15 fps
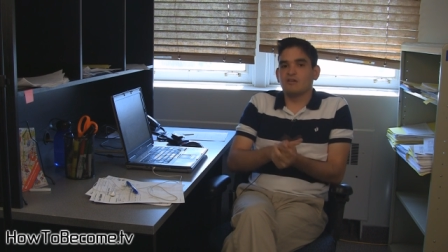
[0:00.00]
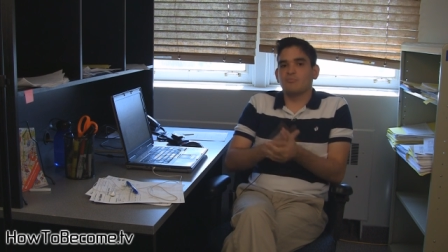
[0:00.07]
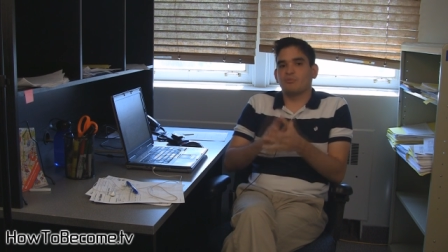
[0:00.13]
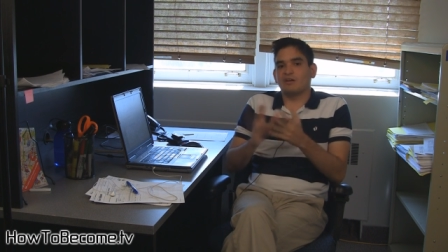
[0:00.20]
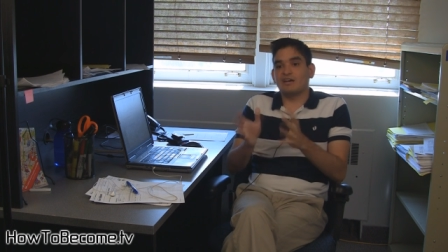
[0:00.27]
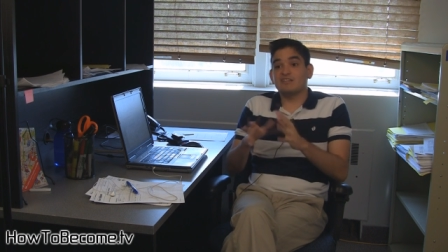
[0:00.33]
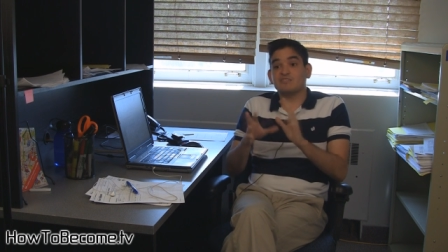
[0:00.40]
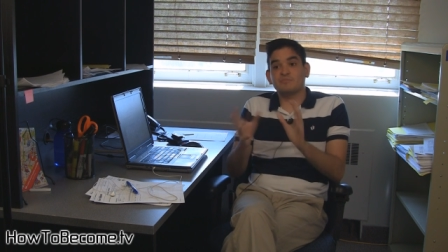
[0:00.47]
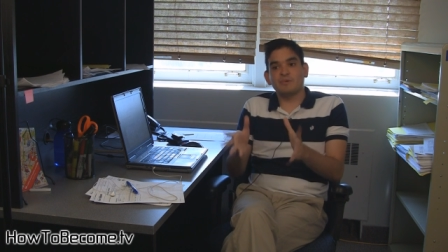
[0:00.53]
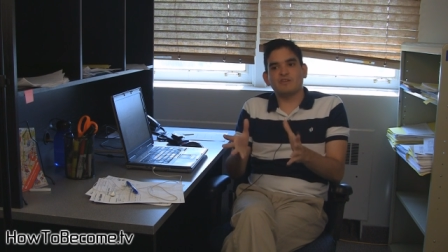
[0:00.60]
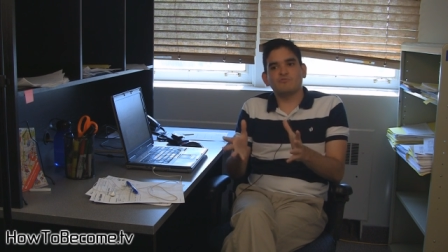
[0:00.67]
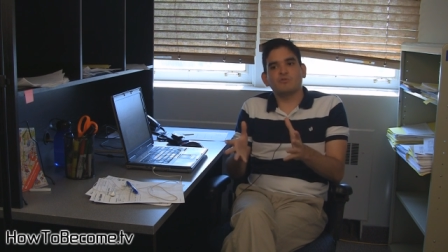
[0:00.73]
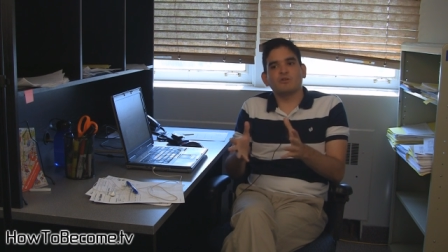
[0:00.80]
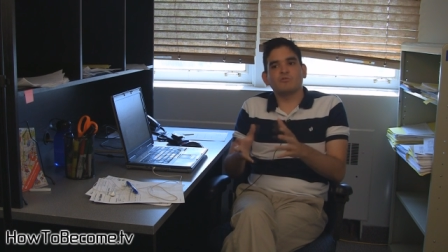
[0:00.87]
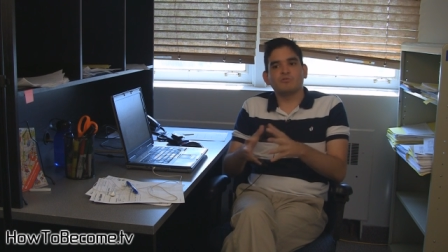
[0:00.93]
But I guess the
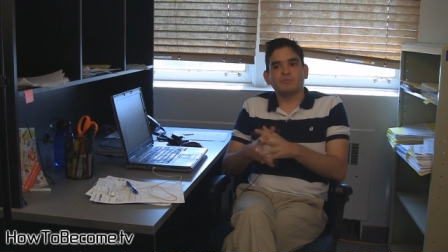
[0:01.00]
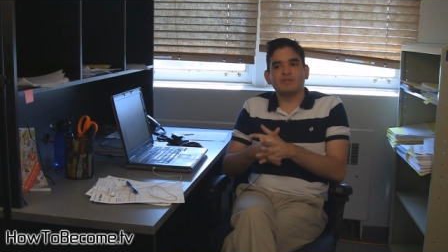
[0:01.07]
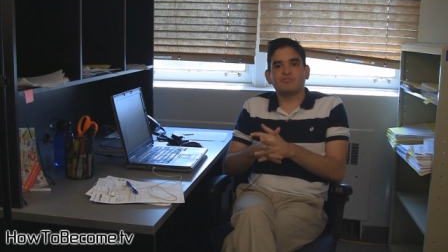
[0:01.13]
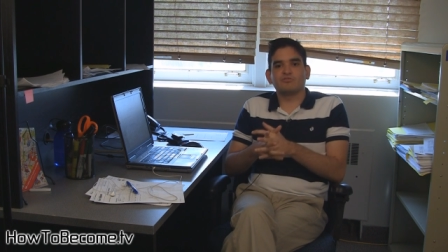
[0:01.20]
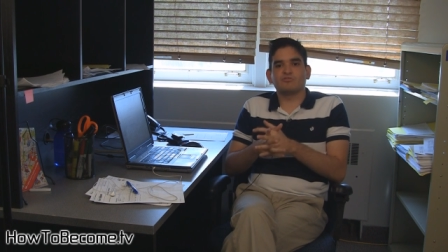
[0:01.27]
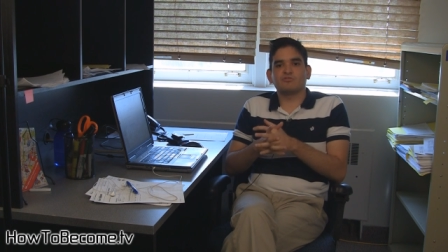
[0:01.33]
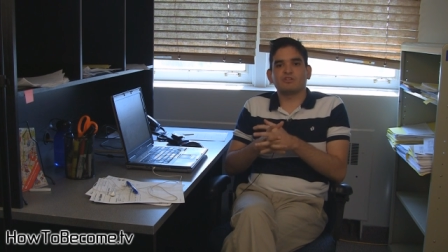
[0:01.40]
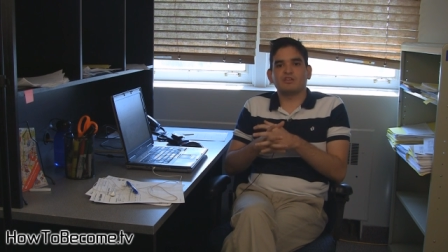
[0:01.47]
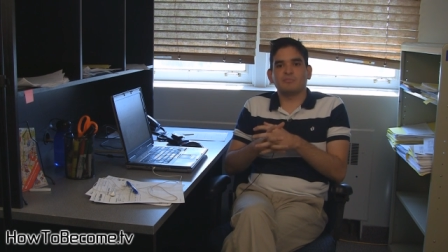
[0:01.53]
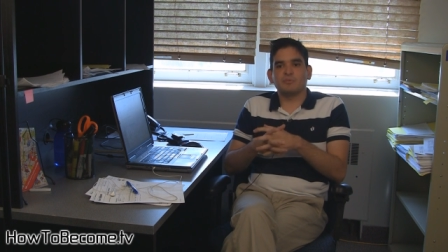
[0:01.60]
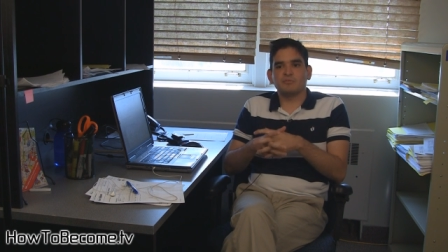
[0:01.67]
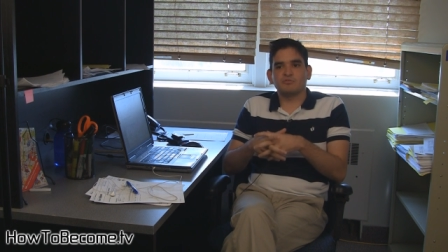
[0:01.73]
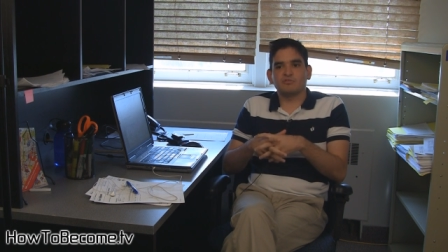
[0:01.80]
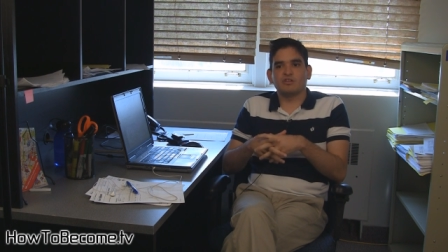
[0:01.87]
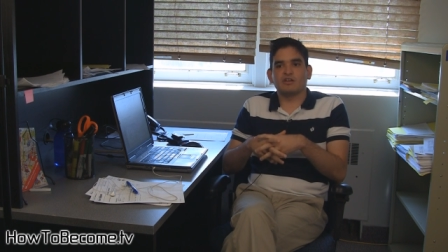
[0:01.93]
best way will be to keep
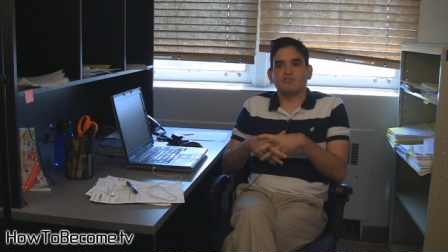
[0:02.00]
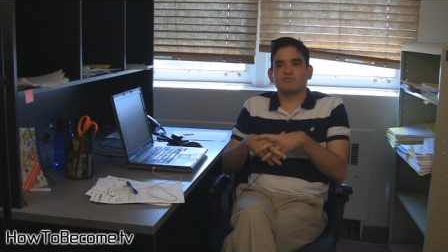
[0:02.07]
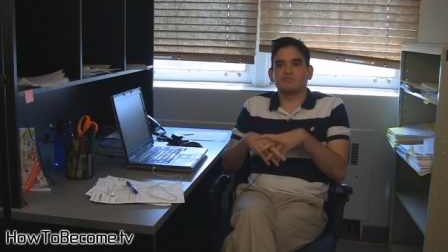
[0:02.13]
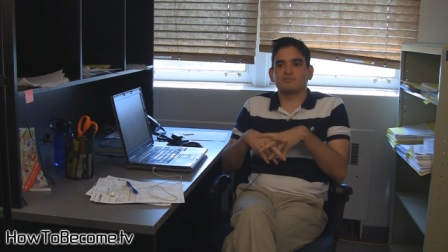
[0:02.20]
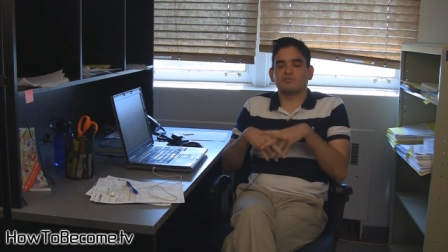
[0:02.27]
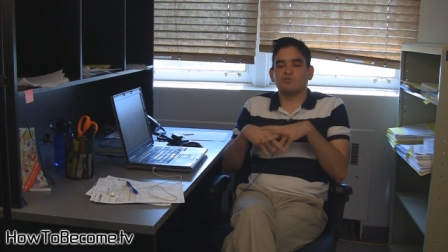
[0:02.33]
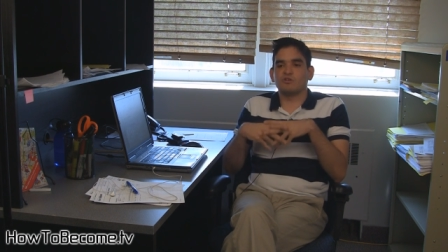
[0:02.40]
up to date,